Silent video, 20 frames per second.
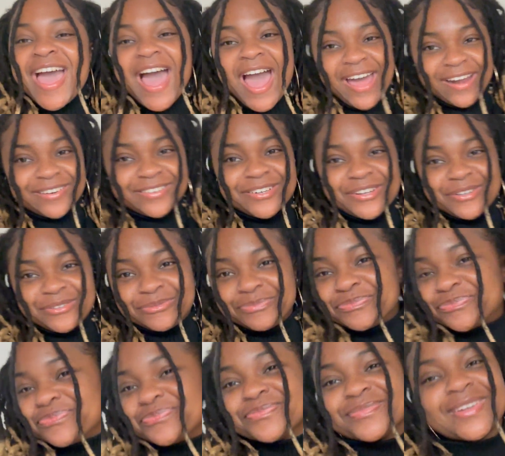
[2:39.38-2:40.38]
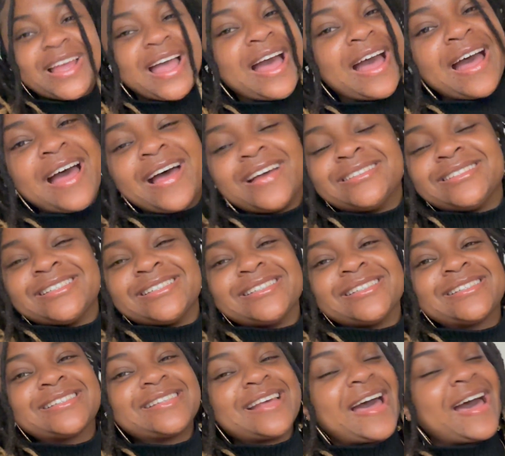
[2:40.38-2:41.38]
I don't know. I
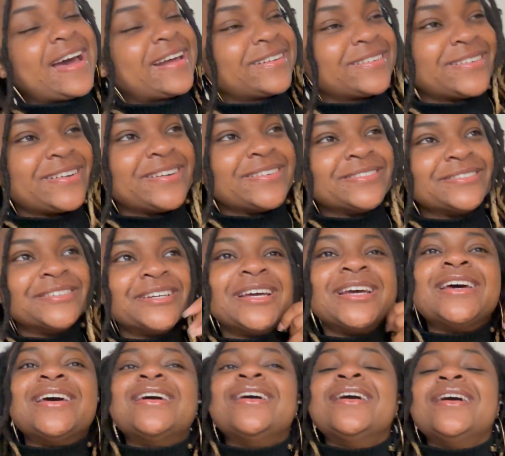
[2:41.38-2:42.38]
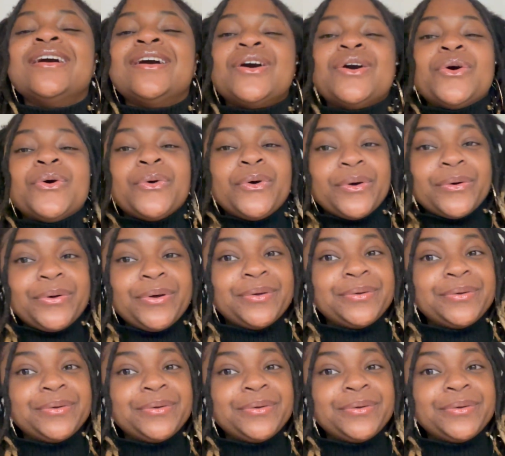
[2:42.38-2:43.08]
don't know. Whew.